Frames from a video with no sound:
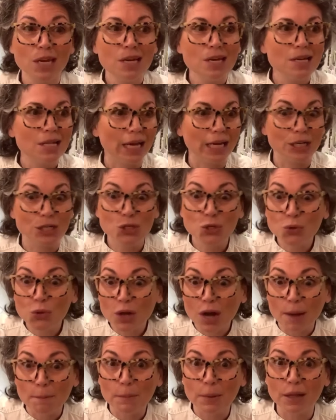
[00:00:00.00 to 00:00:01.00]
like a
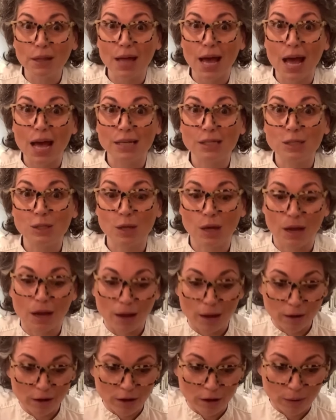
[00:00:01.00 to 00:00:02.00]
2-cup glass
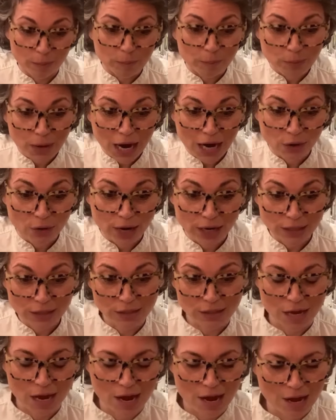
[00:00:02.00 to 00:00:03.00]
Pyrex
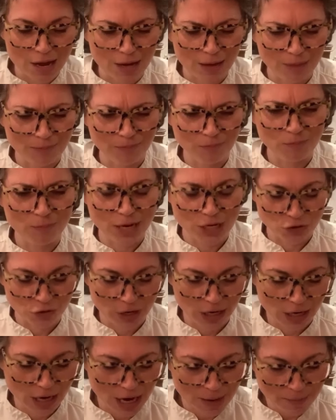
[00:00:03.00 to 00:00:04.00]

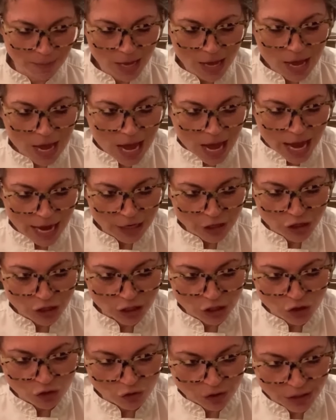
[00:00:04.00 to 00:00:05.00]
measuring cup, and
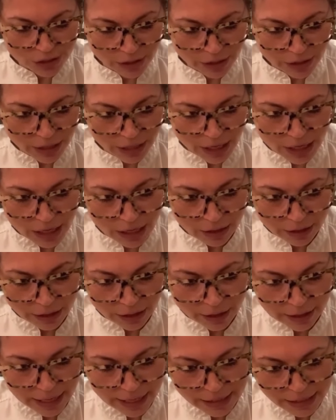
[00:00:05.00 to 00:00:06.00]
just drizzle it in a little
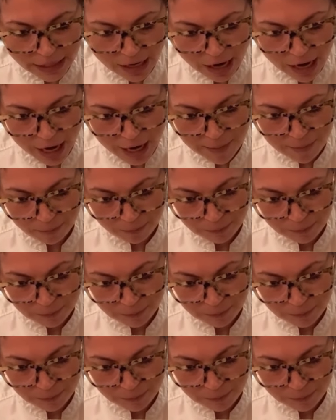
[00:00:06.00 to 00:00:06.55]
at a time.